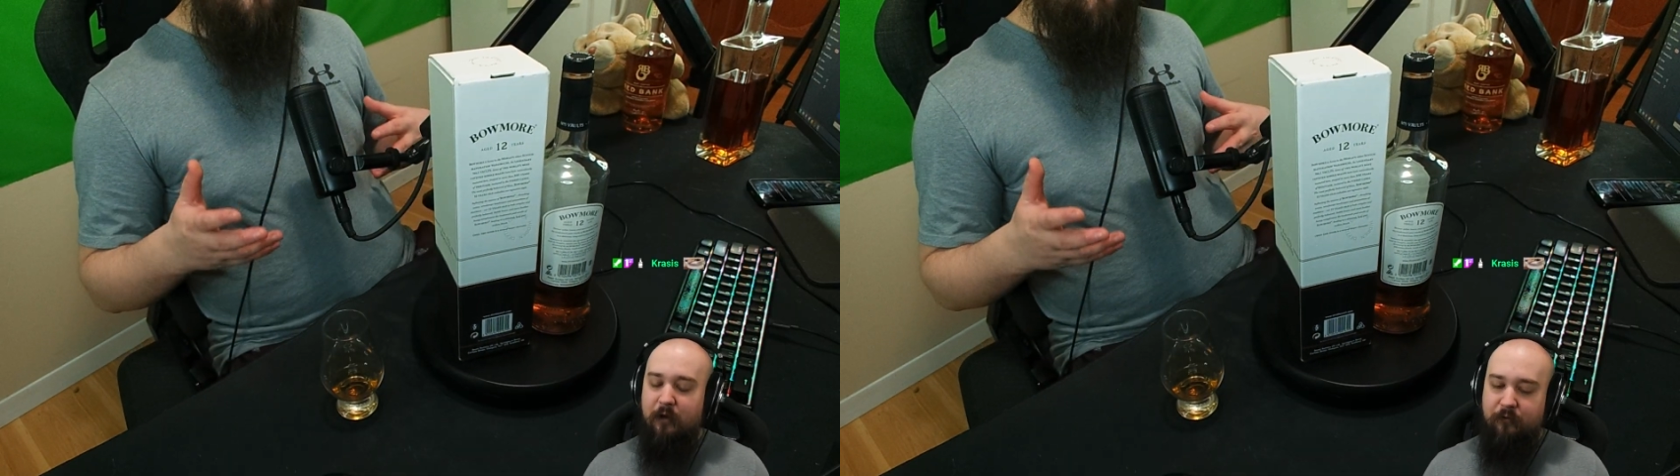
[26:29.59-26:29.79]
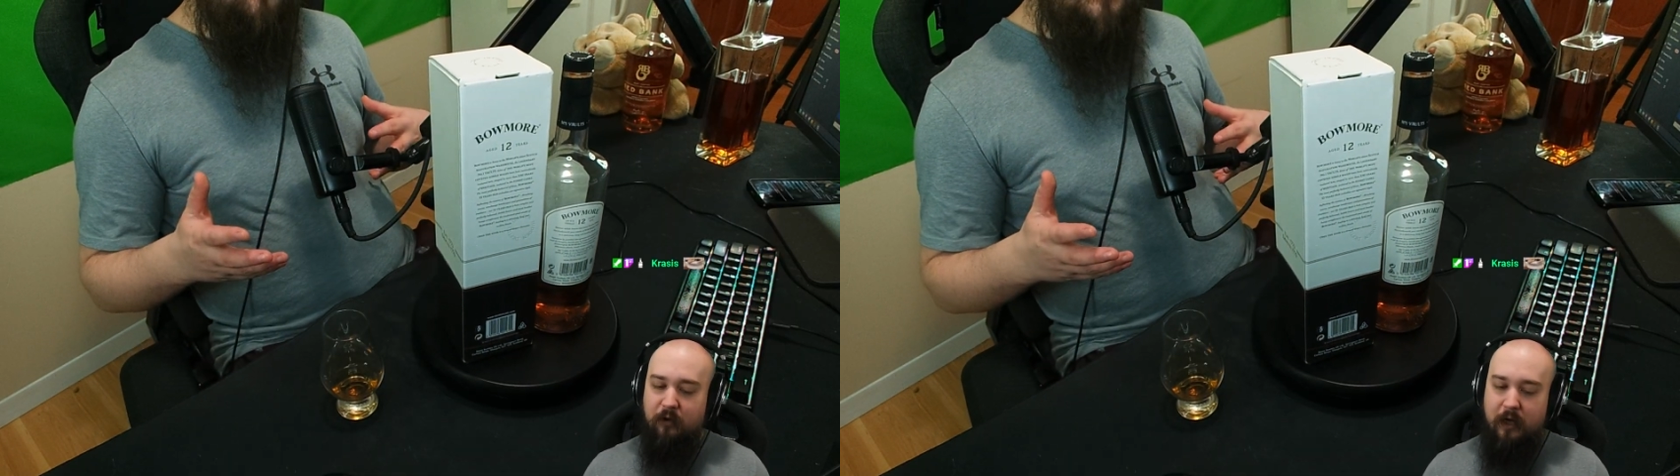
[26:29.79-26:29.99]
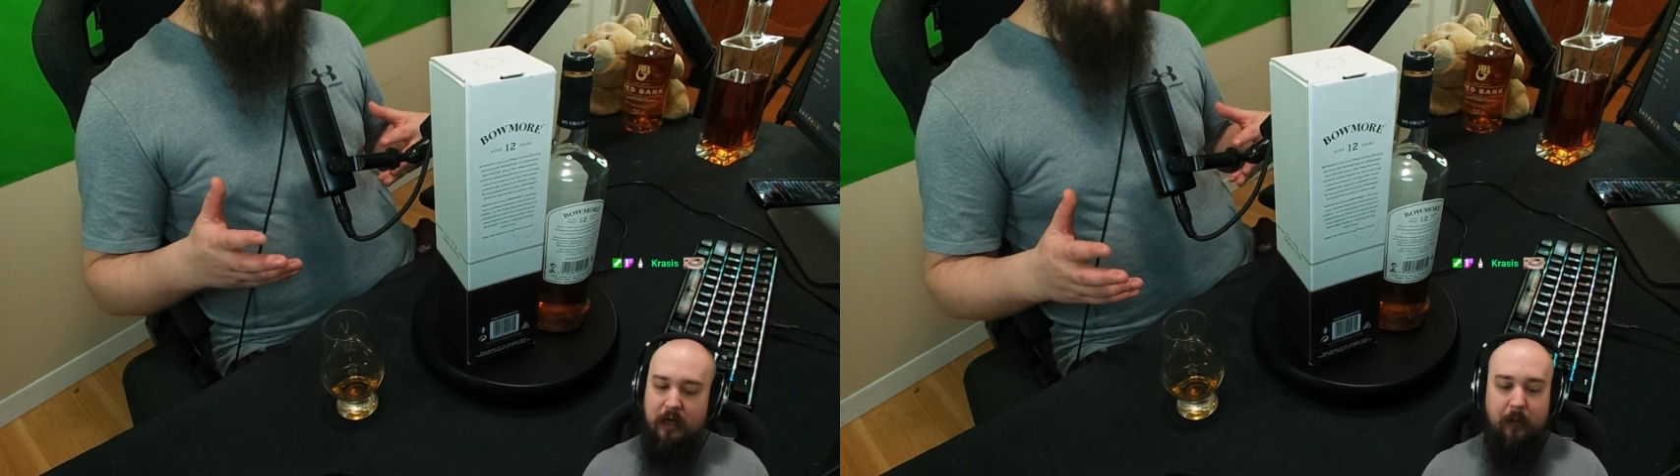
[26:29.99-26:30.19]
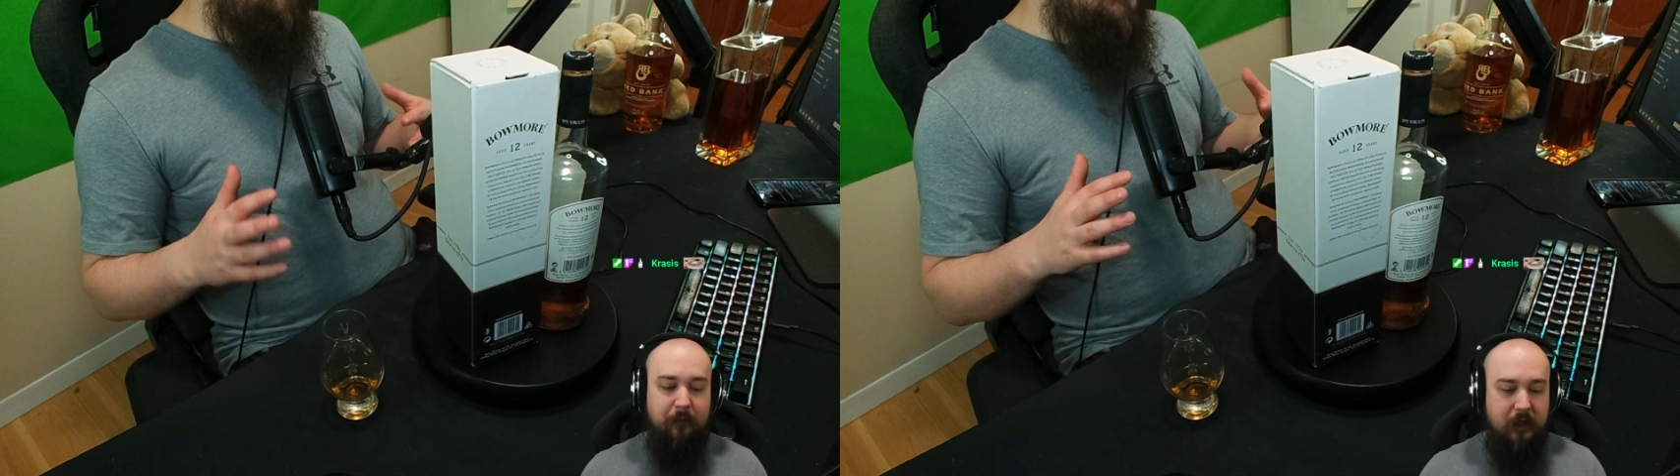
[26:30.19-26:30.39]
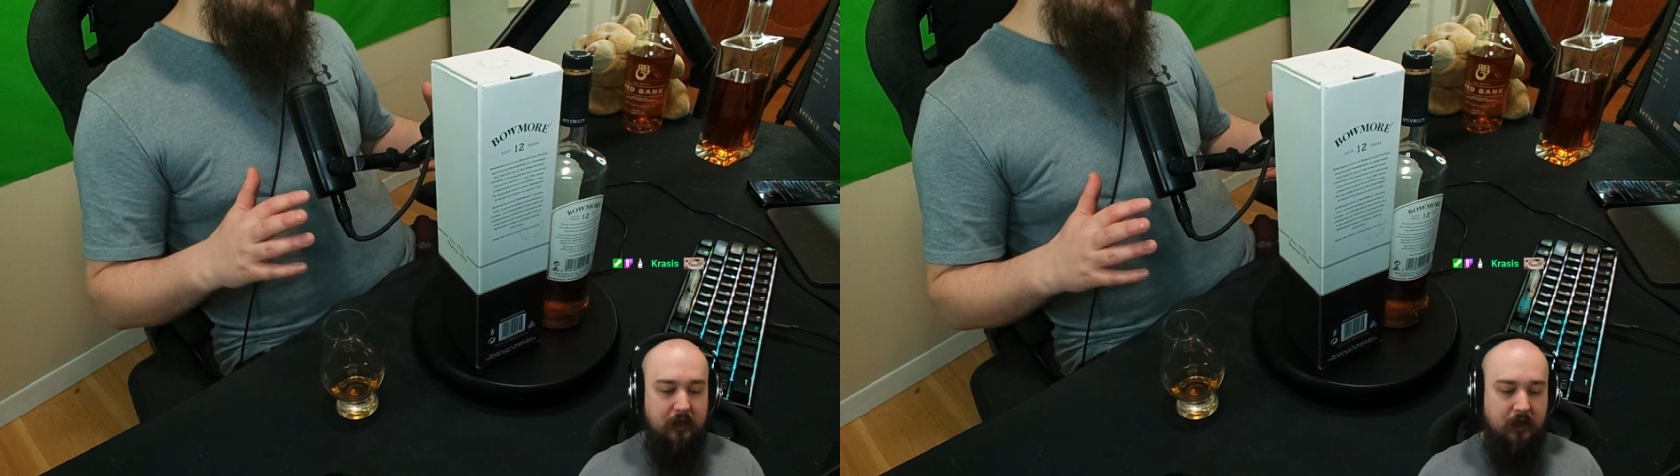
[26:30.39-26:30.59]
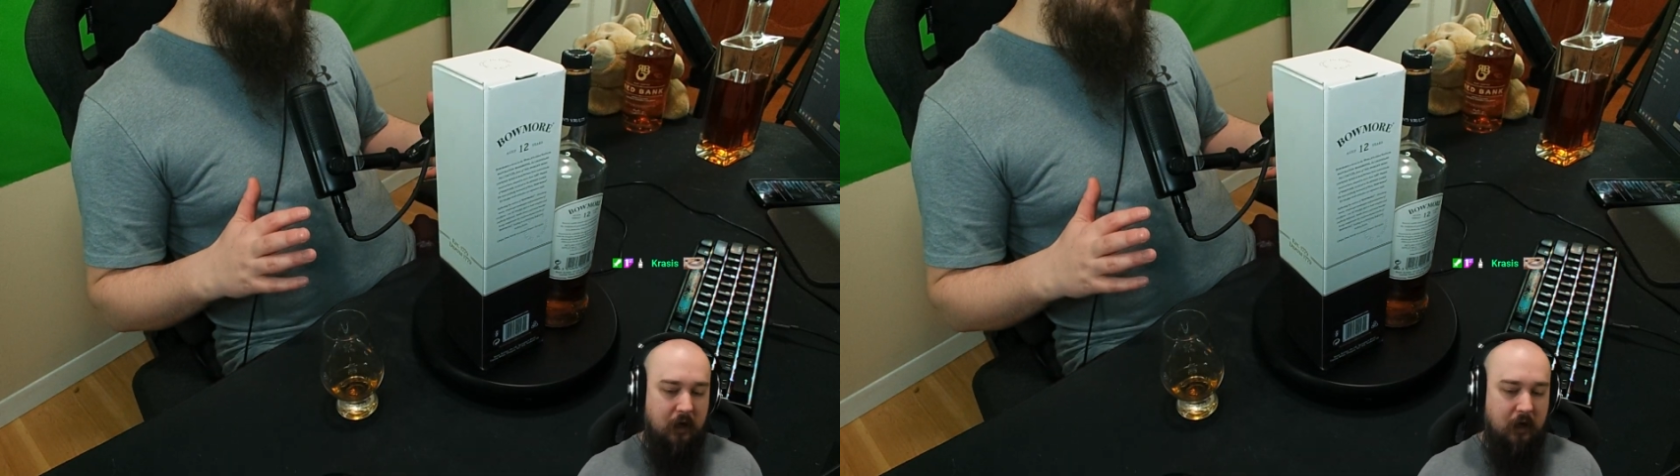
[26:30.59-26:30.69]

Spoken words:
of like a peat